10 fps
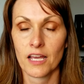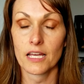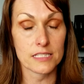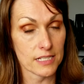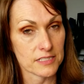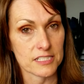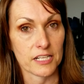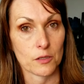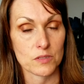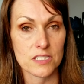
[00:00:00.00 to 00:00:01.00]
It's nice to
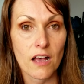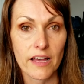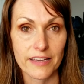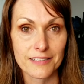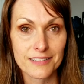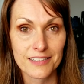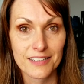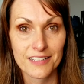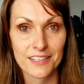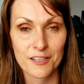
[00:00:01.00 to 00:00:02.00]
get outside,
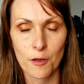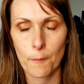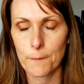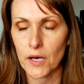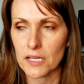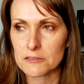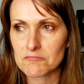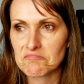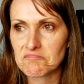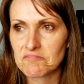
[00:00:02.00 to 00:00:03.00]
but
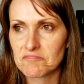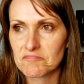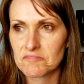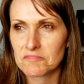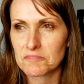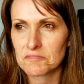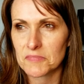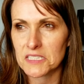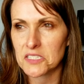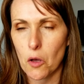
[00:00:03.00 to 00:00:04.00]

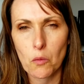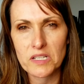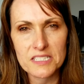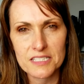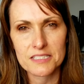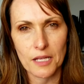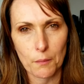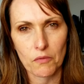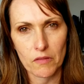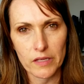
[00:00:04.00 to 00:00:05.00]
it's always the
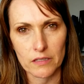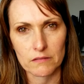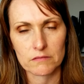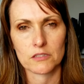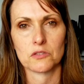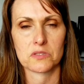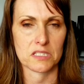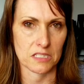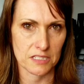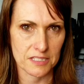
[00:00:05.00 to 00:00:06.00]
same thing. You
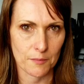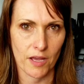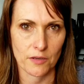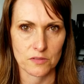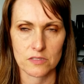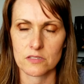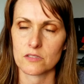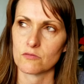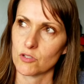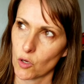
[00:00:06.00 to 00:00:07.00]
see the same houses,
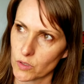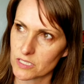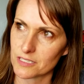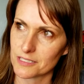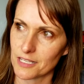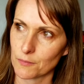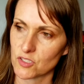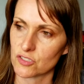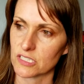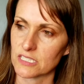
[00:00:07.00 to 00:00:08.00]
you notice the same
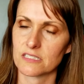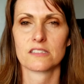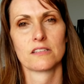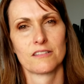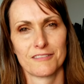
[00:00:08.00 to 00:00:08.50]
trees.